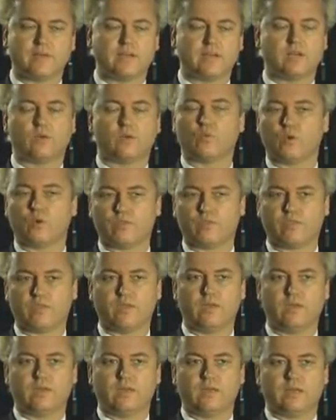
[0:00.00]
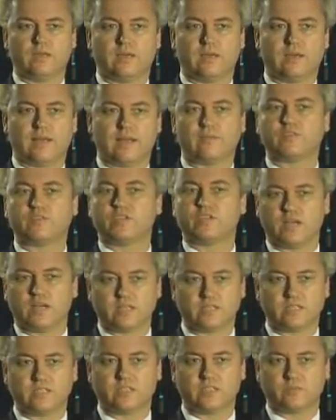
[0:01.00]
They are worth and have
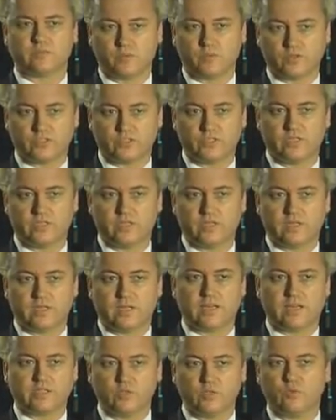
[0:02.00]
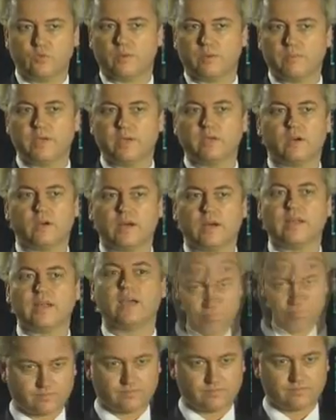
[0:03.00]
chances as much as you and me or any other.